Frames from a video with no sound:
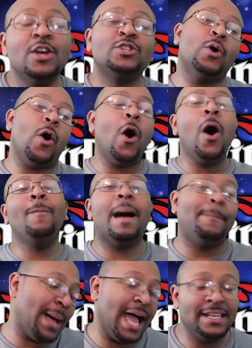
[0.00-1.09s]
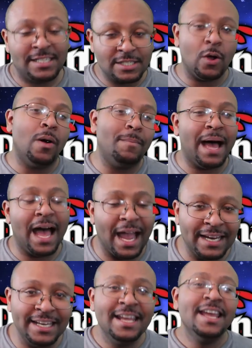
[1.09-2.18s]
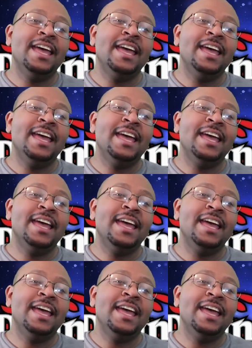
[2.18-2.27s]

so all my bias is going behind it.